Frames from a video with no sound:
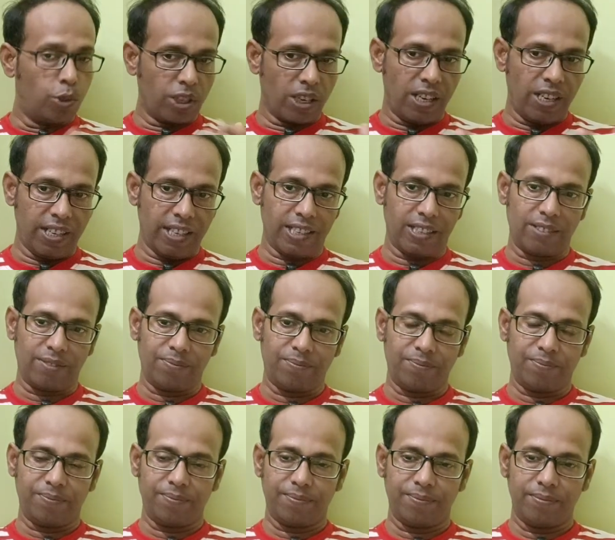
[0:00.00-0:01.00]
layer.
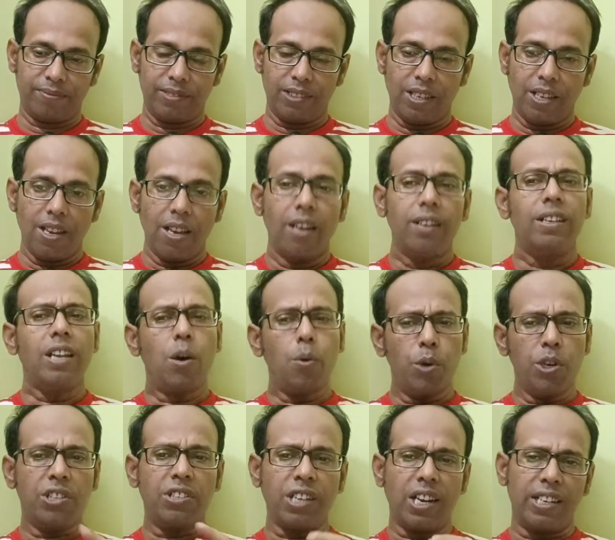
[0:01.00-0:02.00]
Now
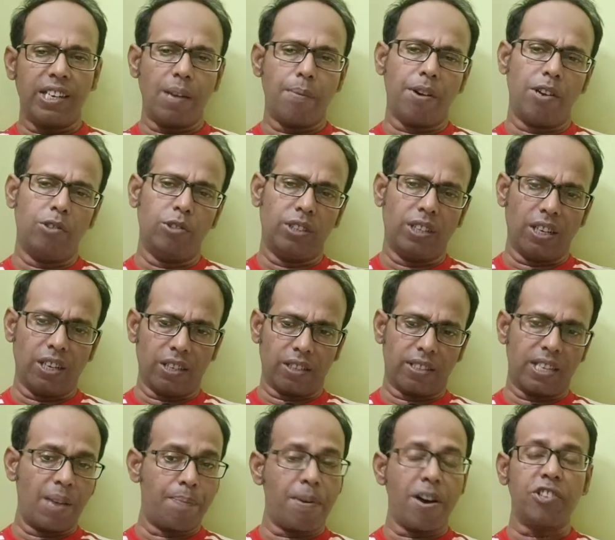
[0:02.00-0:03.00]
we start about the
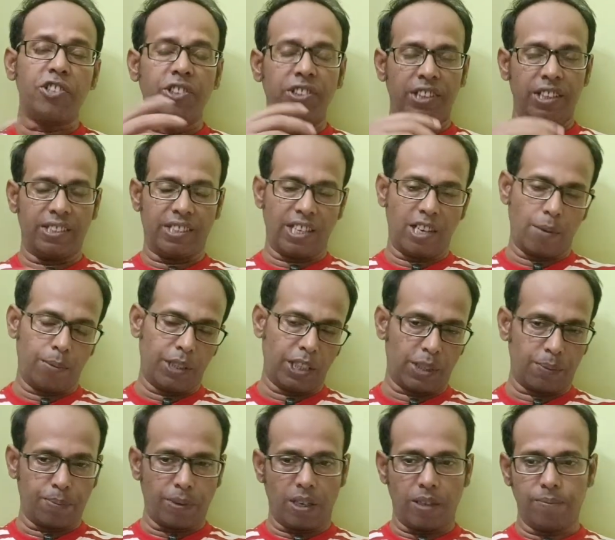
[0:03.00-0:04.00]
capacitation of the
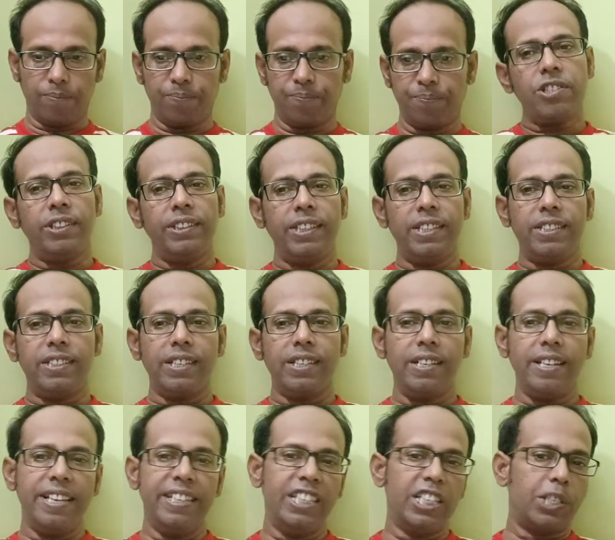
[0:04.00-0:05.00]
sperm.
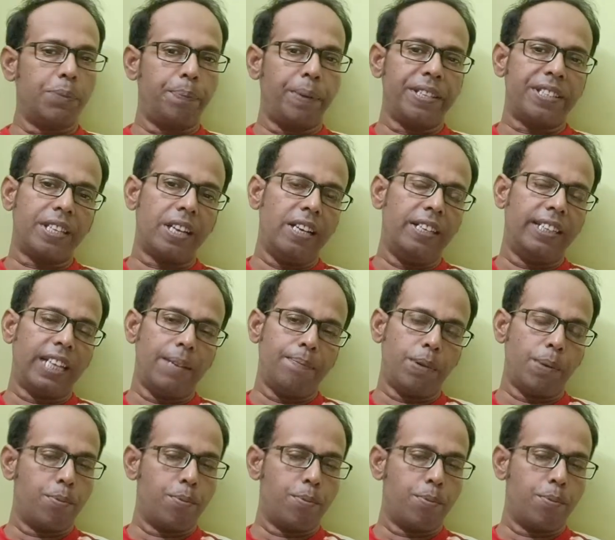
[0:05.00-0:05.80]
Capacitation is a special type of